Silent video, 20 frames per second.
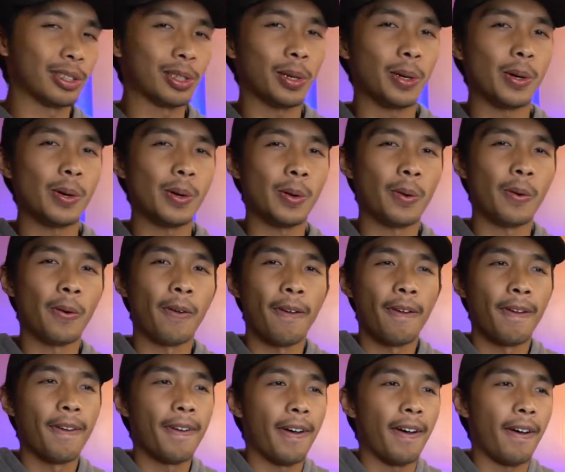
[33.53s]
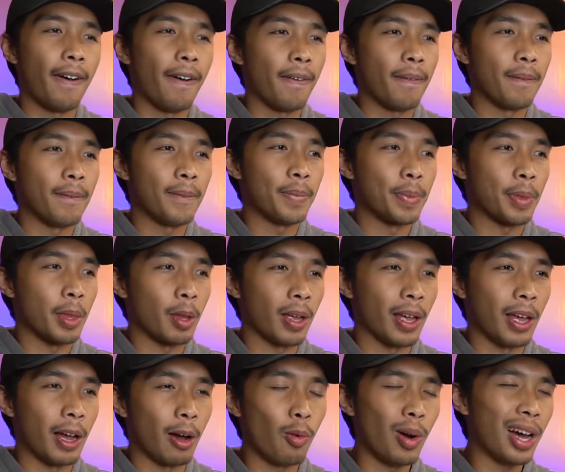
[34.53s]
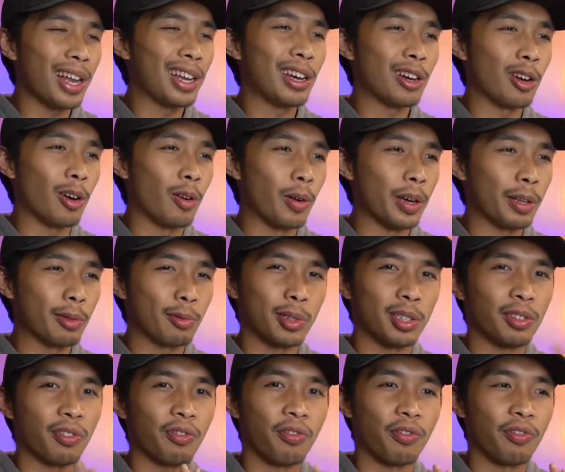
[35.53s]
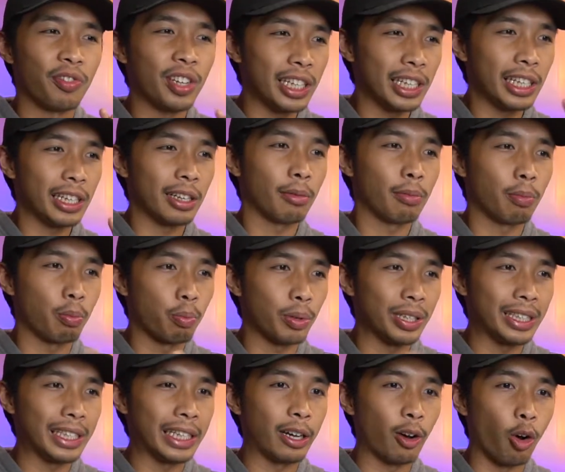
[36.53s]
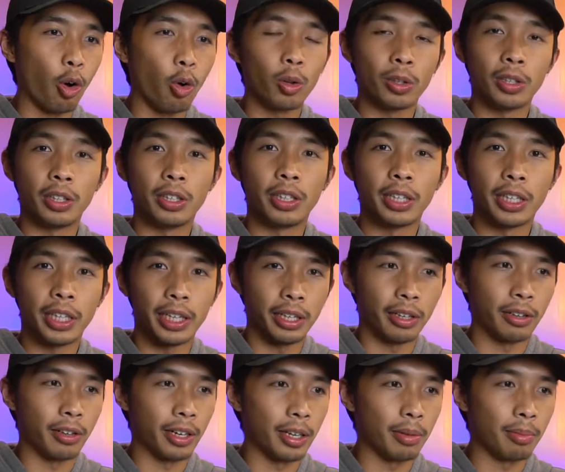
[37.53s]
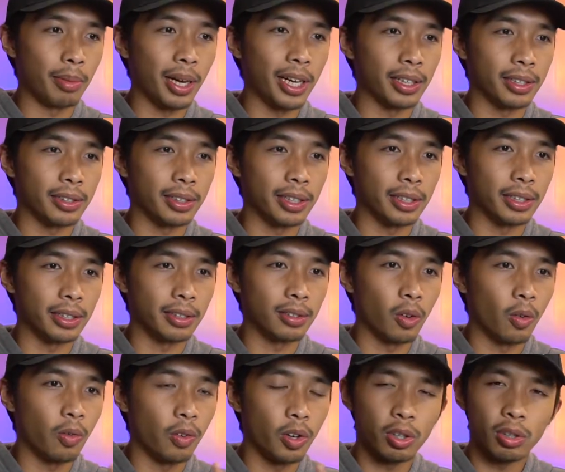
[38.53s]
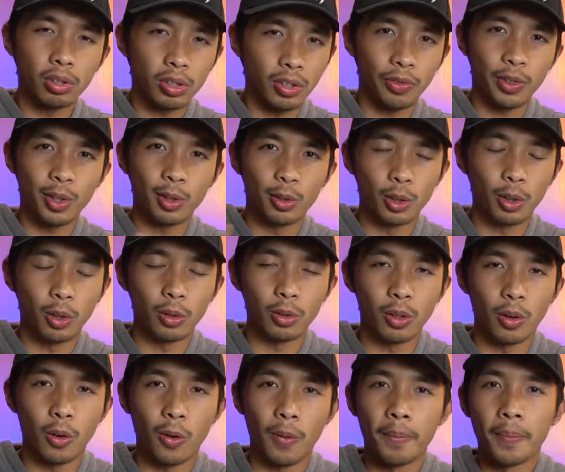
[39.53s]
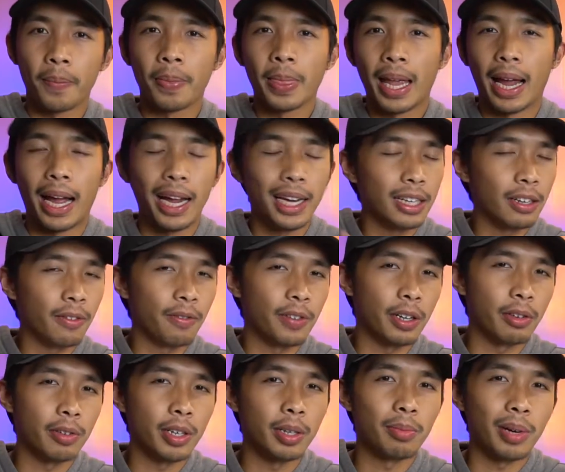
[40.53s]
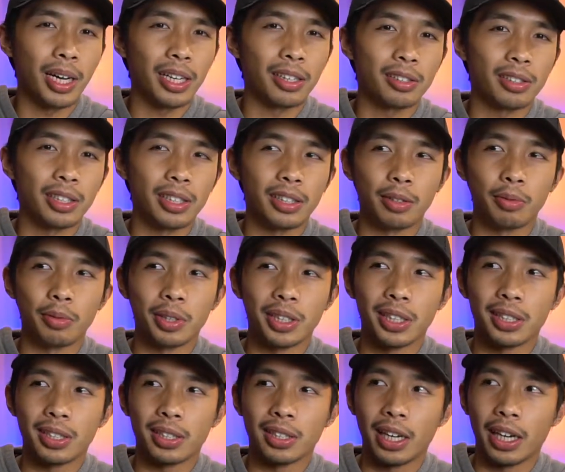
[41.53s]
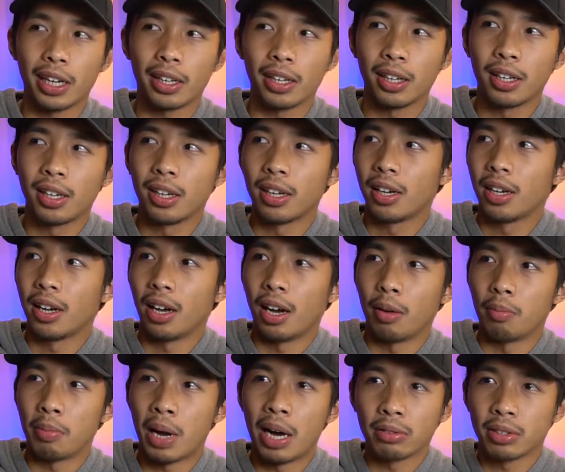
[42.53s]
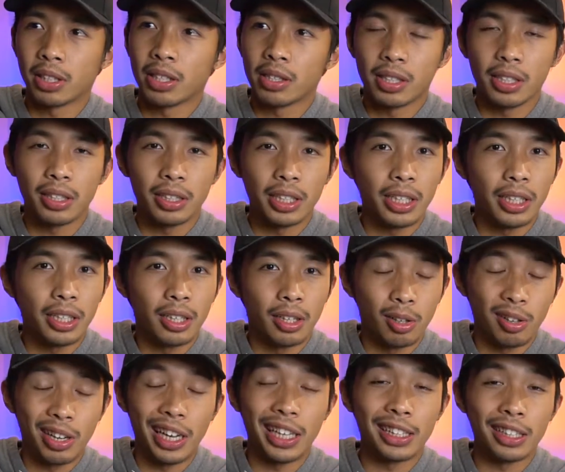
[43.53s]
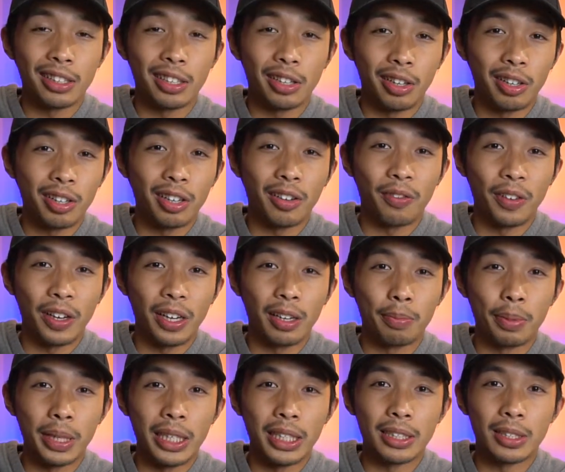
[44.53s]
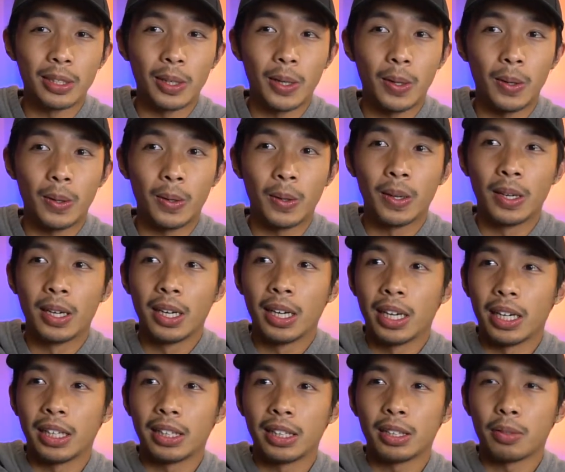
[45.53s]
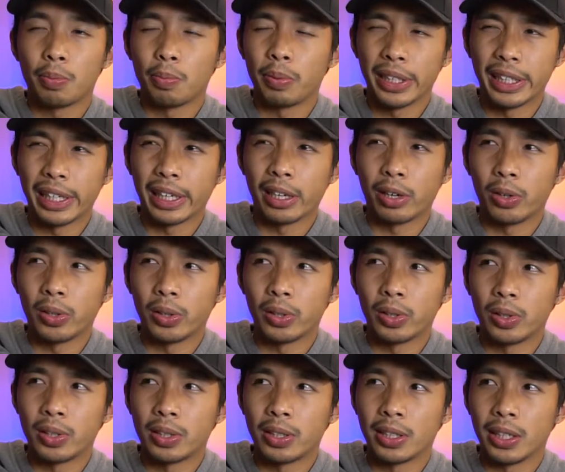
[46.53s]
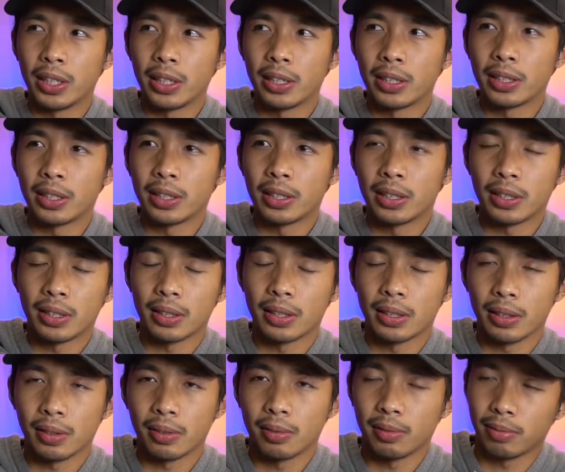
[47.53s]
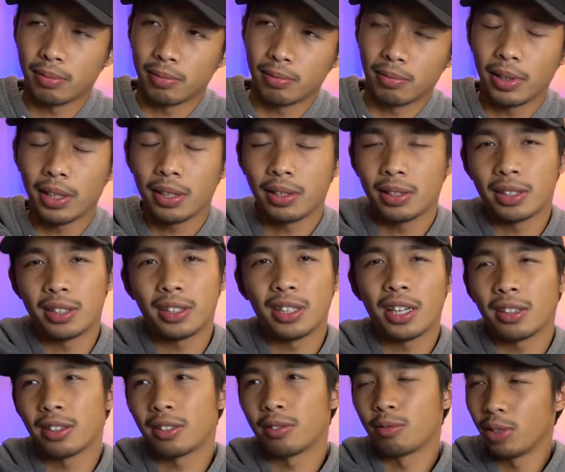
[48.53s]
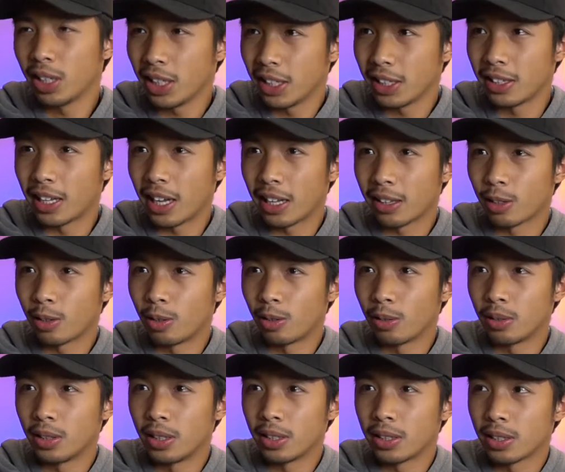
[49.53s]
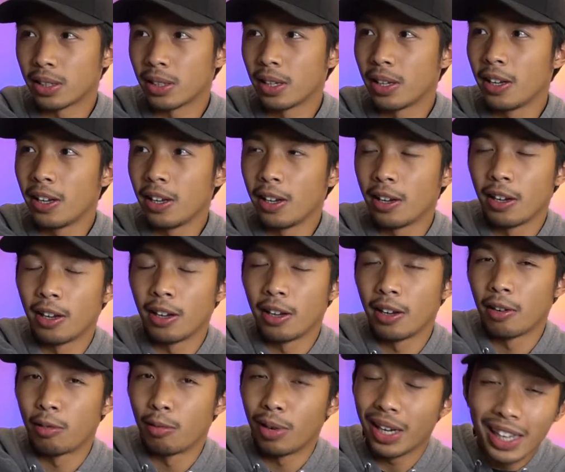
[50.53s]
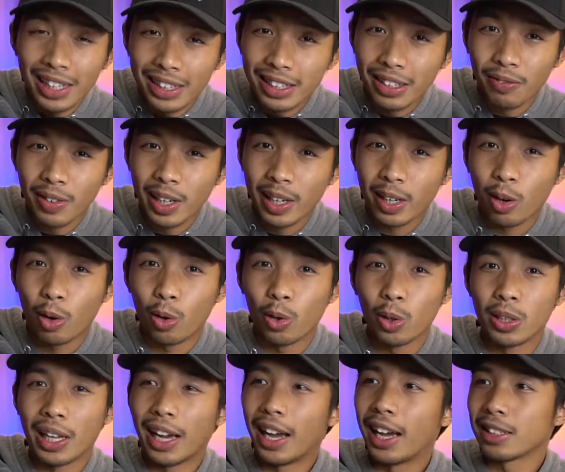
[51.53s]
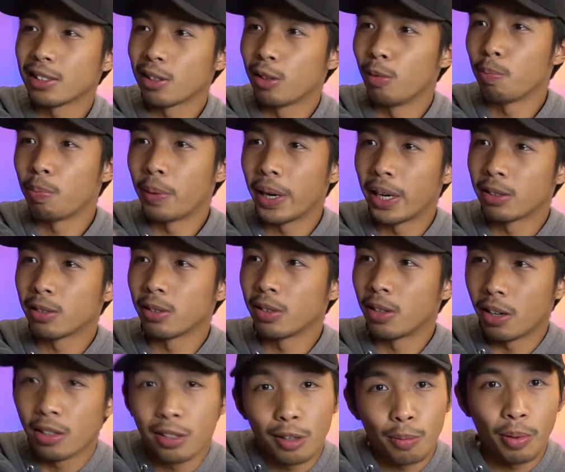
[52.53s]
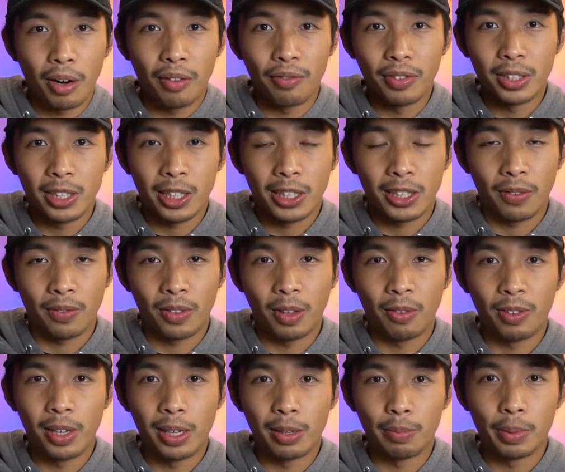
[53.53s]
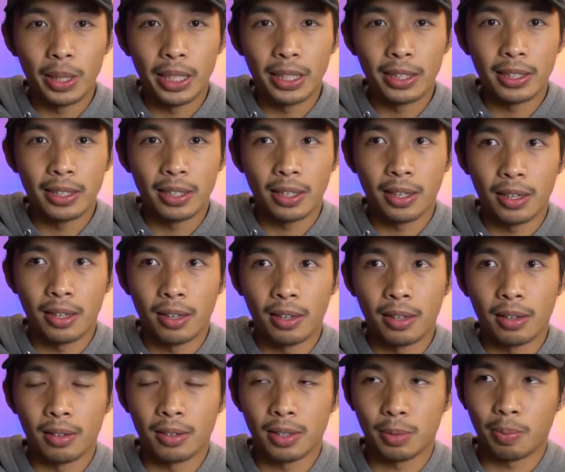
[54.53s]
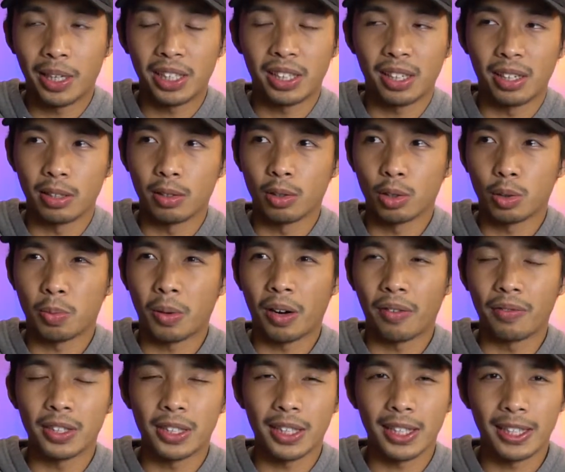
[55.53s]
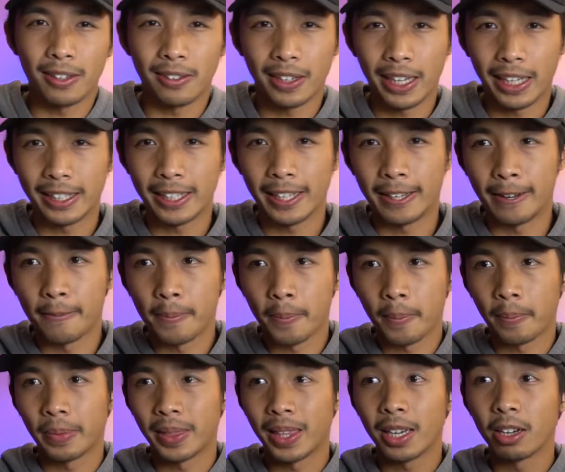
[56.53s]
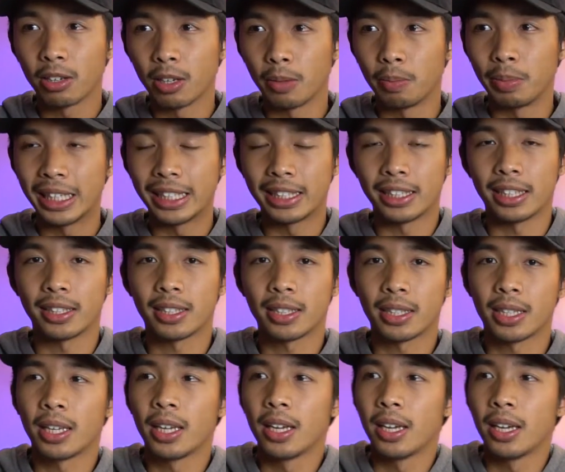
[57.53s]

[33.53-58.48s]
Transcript: So, a while ago, it was feeling pretty cold here in Baguio City. So, for those of you who don't know, I live here in Baguio City, which is like a mountain city located here in the Philippines. So, it is pretty cold since, well, it's not really that cold. It's relatively cold as compared to the other provinces of the Philippines, especially those provinces located near the beaches,